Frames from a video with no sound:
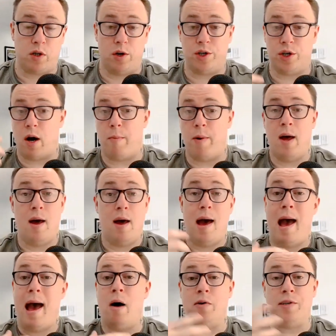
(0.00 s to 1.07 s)
going to show up,
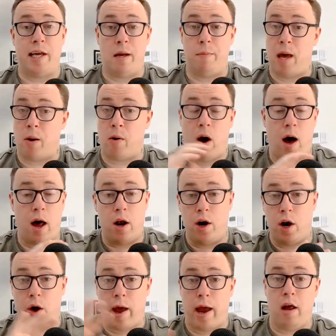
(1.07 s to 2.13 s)
how deep that go. I don't
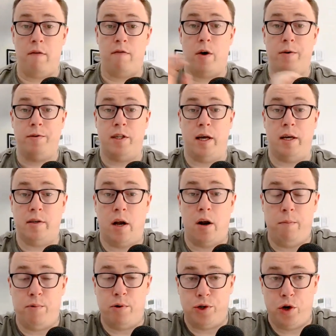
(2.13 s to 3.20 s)
know any of those things. I
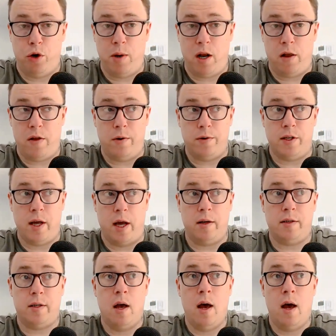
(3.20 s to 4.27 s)
don't presume any of those
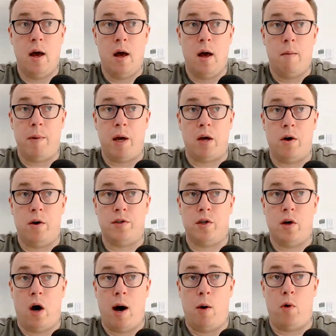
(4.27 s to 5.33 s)
things because
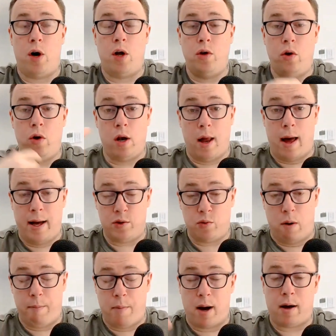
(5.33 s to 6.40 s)
I want to utilize
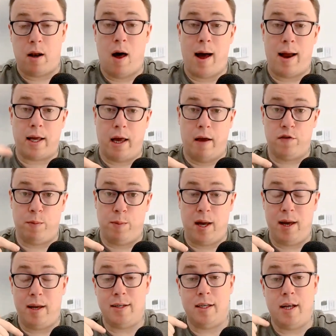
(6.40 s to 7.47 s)
what my client gives
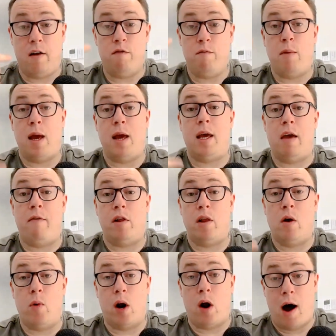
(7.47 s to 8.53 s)
me instead of me giving
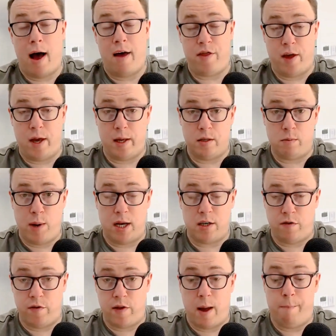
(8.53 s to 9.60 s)
them what I think is
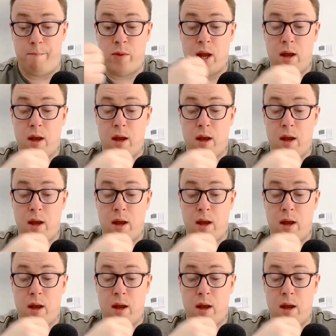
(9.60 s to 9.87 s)
best for them.